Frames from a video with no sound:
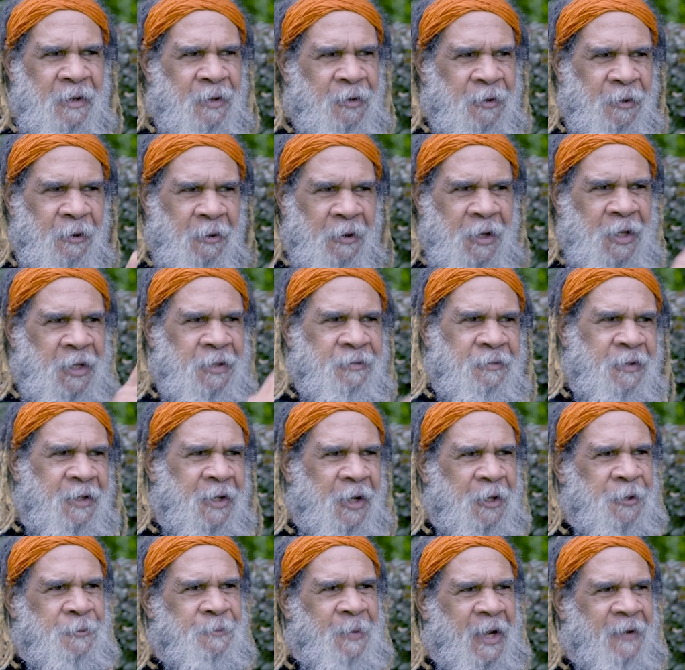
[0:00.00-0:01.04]
Your history
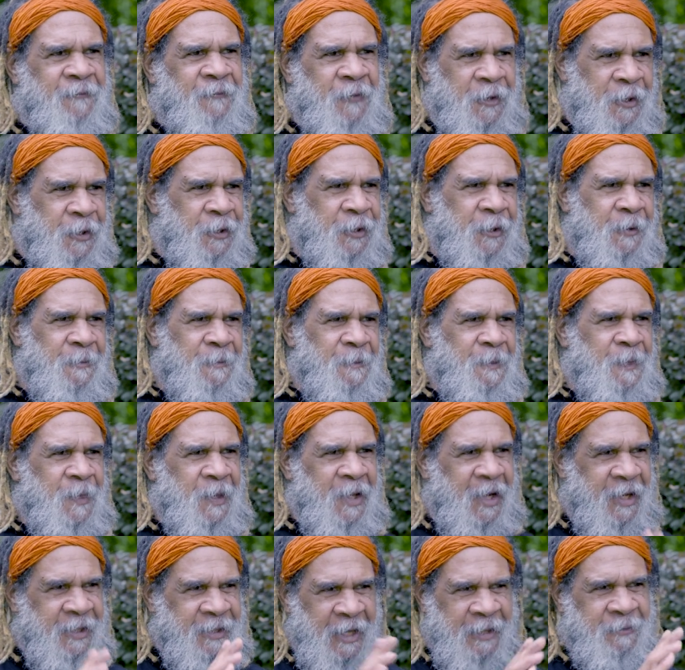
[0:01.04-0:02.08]
goes back further.
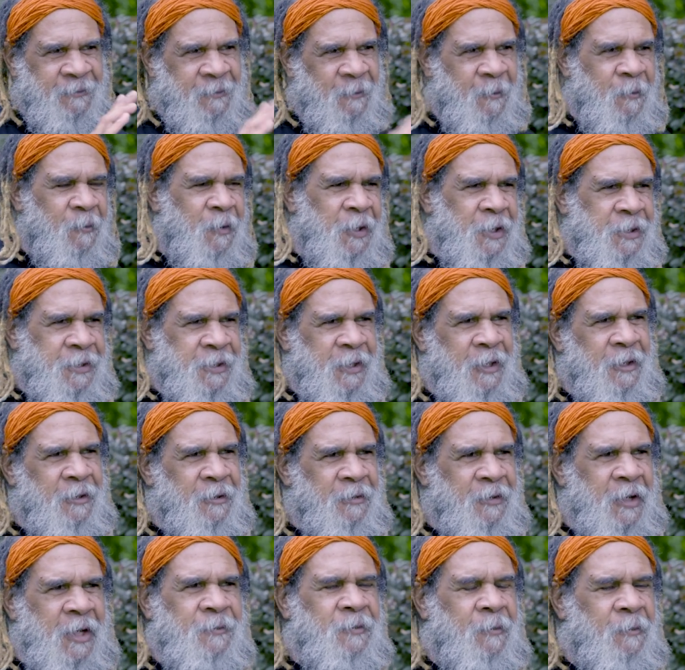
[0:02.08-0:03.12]
And that's what we want to tell
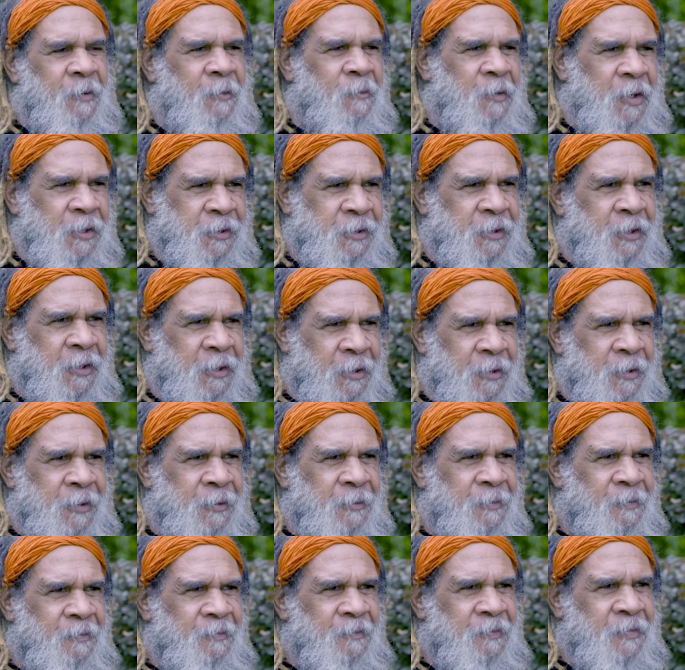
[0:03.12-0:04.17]
you, and that's what we want you to learn.